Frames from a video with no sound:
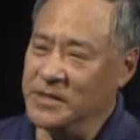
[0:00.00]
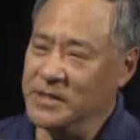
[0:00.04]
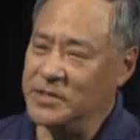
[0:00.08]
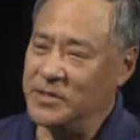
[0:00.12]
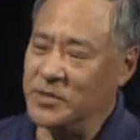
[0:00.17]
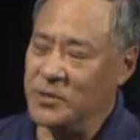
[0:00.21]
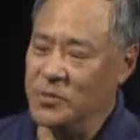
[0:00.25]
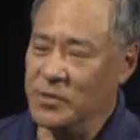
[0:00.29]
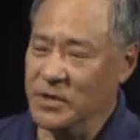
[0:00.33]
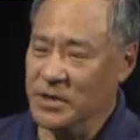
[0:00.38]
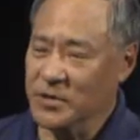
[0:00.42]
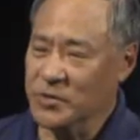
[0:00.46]

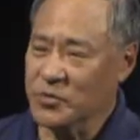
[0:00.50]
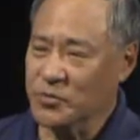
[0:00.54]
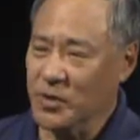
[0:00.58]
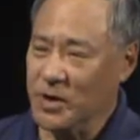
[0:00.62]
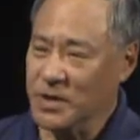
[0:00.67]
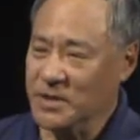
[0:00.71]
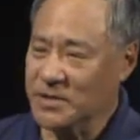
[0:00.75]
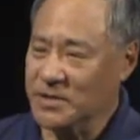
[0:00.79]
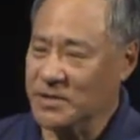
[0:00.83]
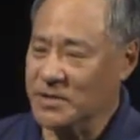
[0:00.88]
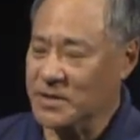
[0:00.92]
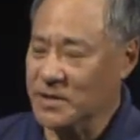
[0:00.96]
two
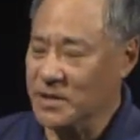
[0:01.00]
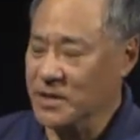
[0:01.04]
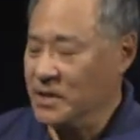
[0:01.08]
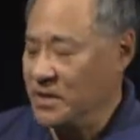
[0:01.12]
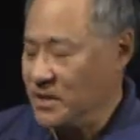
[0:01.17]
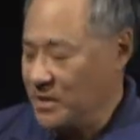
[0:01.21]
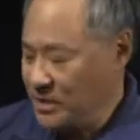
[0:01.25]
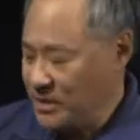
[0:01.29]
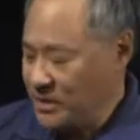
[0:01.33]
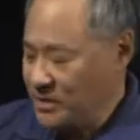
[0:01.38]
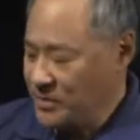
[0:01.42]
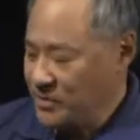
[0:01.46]
interests
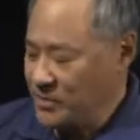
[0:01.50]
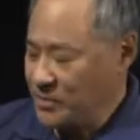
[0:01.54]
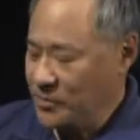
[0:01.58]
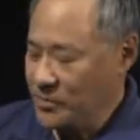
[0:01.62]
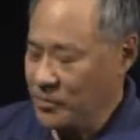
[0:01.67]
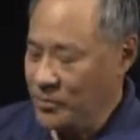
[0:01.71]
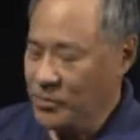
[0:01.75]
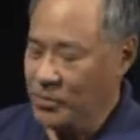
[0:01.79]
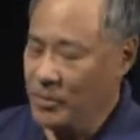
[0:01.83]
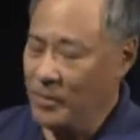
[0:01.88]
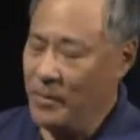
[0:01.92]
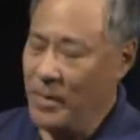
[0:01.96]

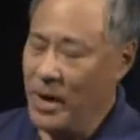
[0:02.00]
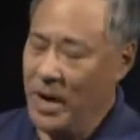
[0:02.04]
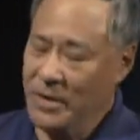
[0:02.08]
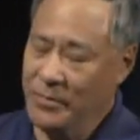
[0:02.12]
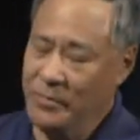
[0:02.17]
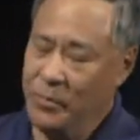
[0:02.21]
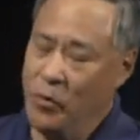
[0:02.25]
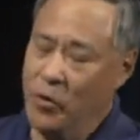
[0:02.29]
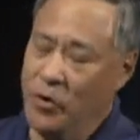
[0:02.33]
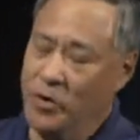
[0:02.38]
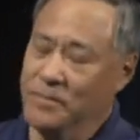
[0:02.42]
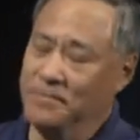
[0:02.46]
into Mind
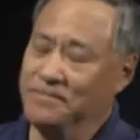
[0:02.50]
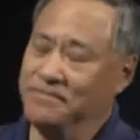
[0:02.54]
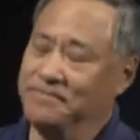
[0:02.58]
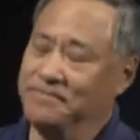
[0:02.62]
Portal.